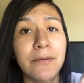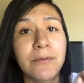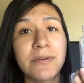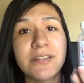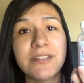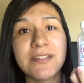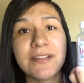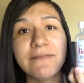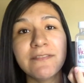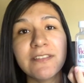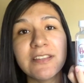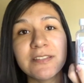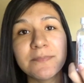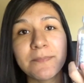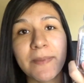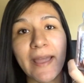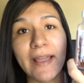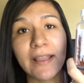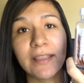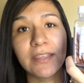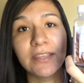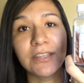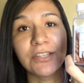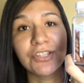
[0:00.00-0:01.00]
I received this
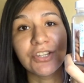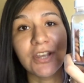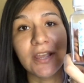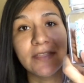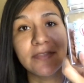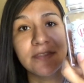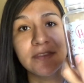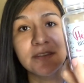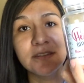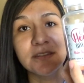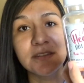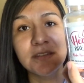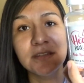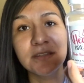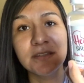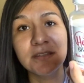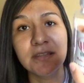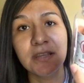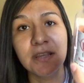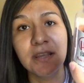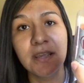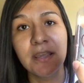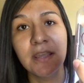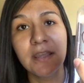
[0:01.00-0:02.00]
package and this
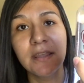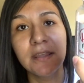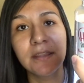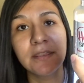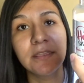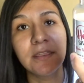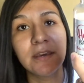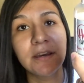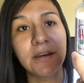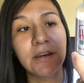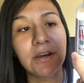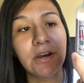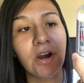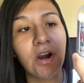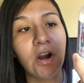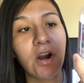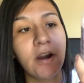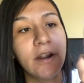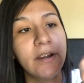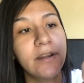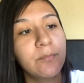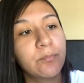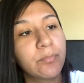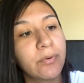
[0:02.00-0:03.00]
is the
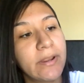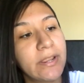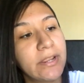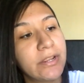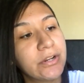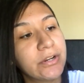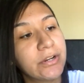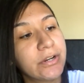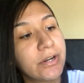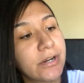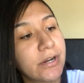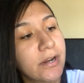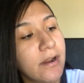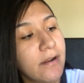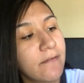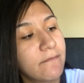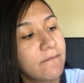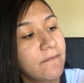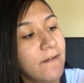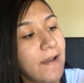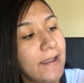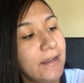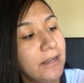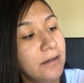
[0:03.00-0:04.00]
Heartbreaker
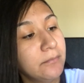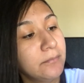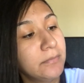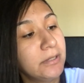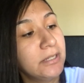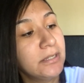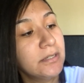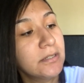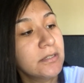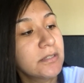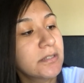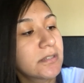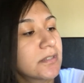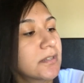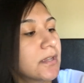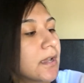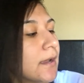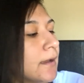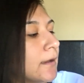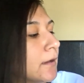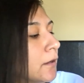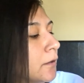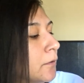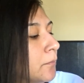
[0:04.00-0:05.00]
vitamins.
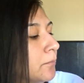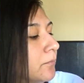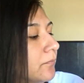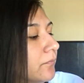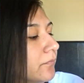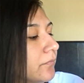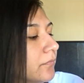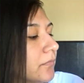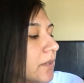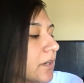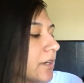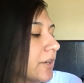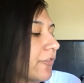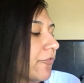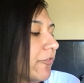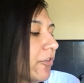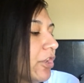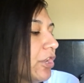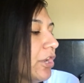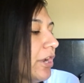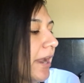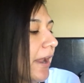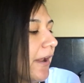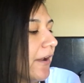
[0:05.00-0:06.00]
They're for
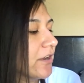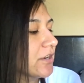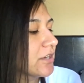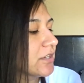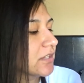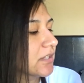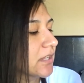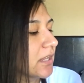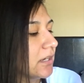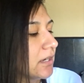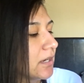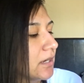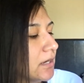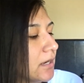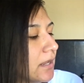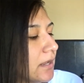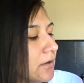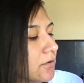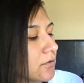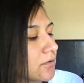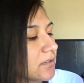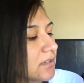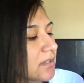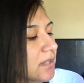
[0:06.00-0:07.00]
your hair, skin and
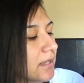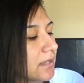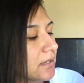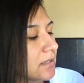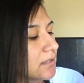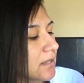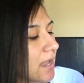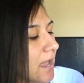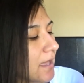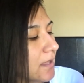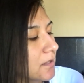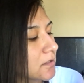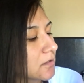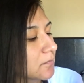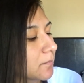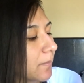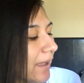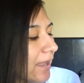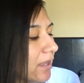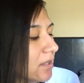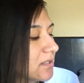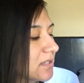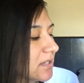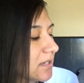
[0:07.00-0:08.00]
nails. It has
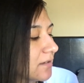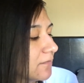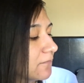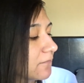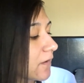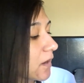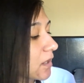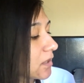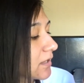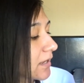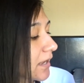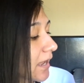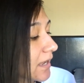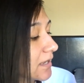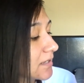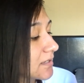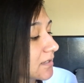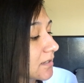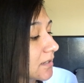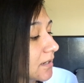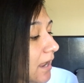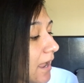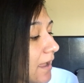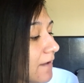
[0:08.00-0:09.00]
biotin, folic
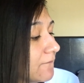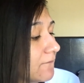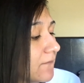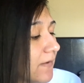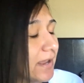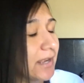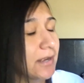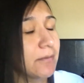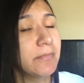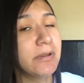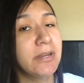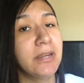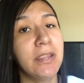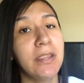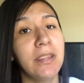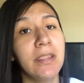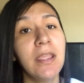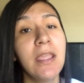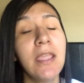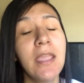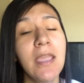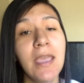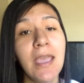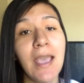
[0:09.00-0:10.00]
acid and vitamin A.
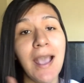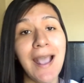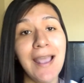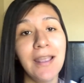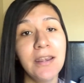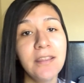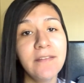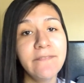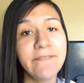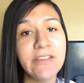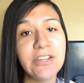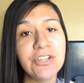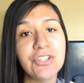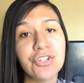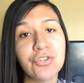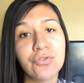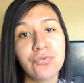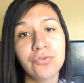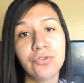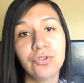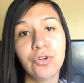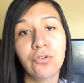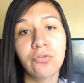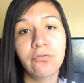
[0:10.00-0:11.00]
And if you
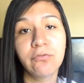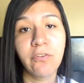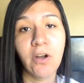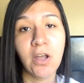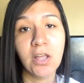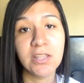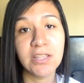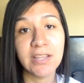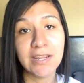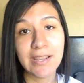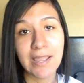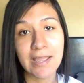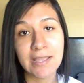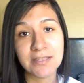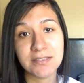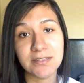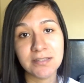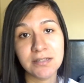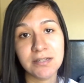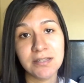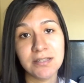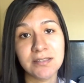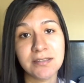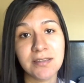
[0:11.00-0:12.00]
don't know, folic
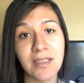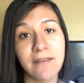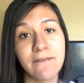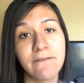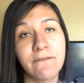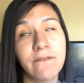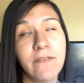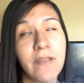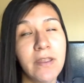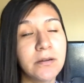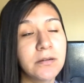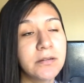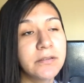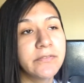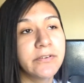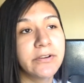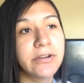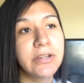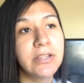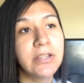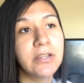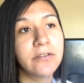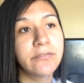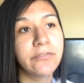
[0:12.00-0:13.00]
acid is like very,
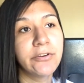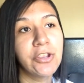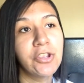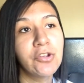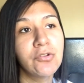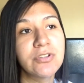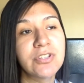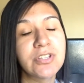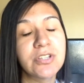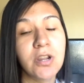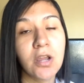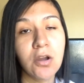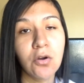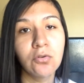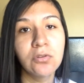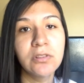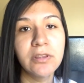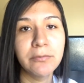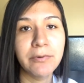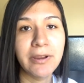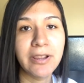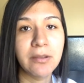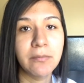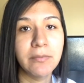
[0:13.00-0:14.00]
very good for you. It's not
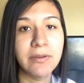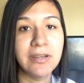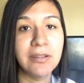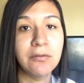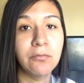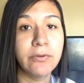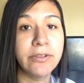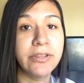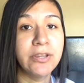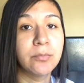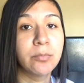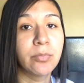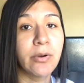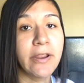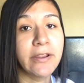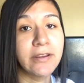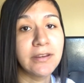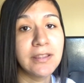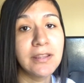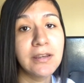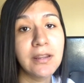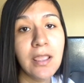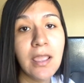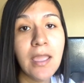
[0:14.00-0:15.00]
only recommended when you're
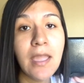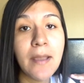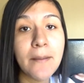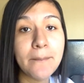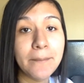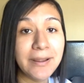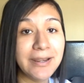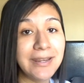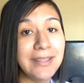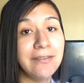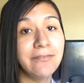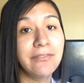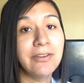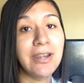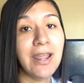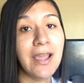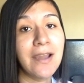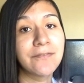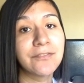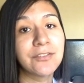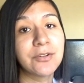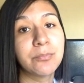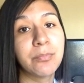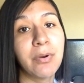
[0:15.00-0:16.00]
pregnant, but even
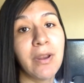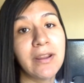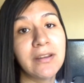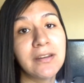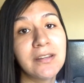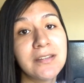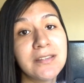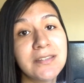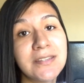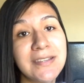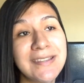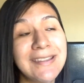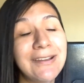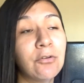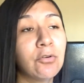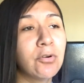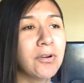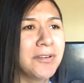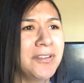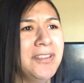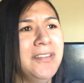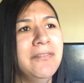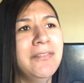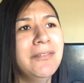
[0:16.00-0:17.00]
after pregnancy or
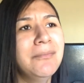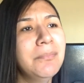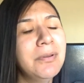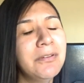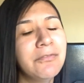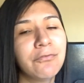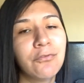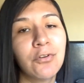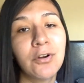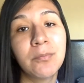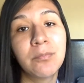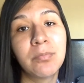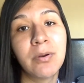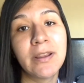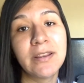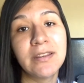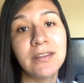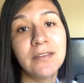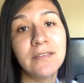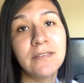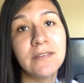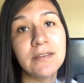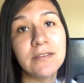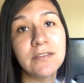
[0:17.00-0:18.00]
even before
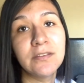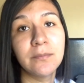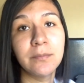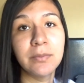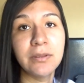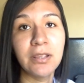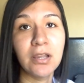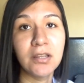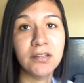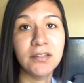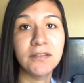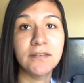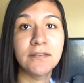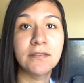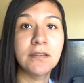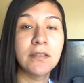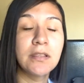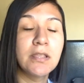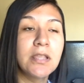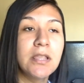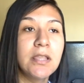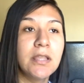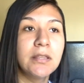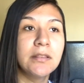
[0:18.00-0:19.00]
pregnancy, to be honest.
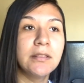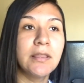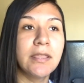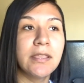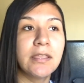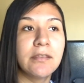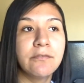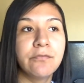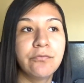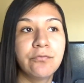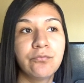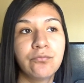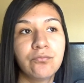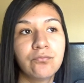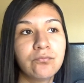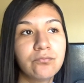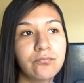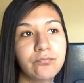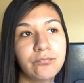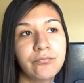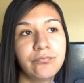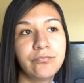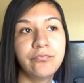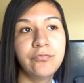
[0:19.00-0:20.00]
Like if
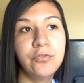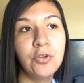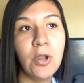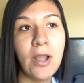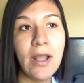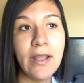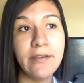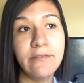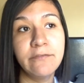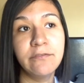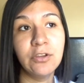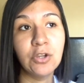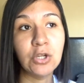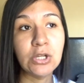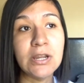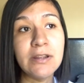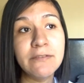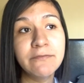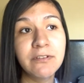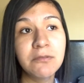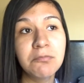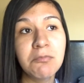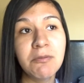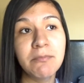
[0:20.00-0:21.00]
you
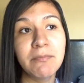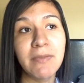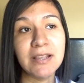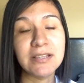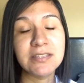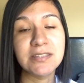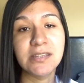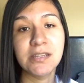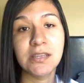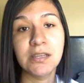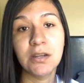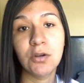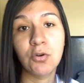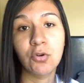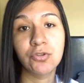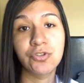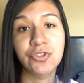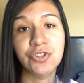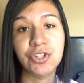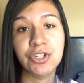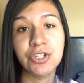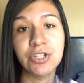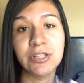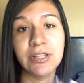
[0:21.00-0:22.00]
come from a Mexican
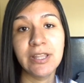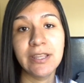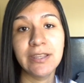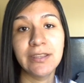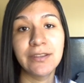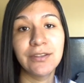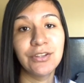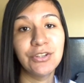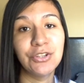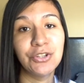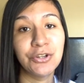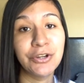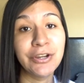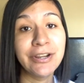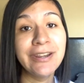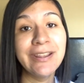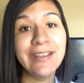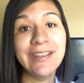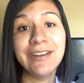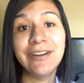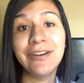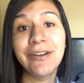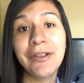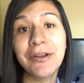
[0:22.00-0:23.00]
culture, like you're gonna
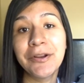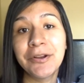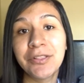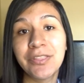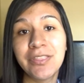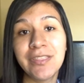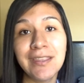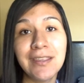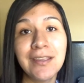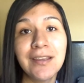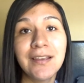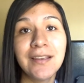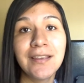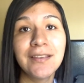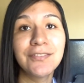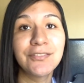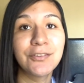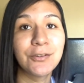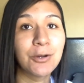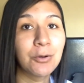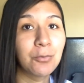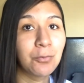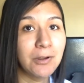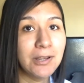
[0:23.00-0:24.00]
hear your tías,
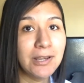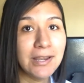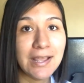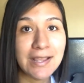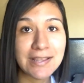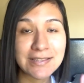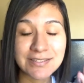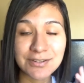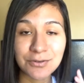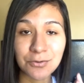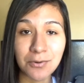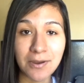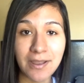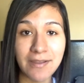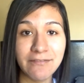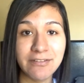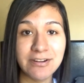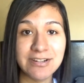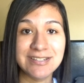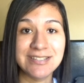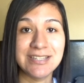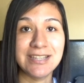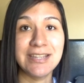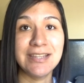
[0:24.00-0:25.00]
your abuelas,
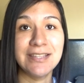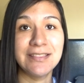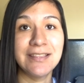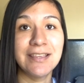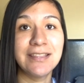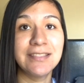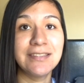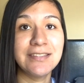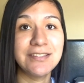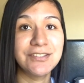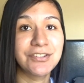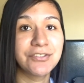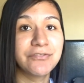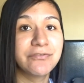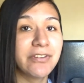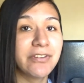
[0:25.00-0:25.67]
whoever saying that these are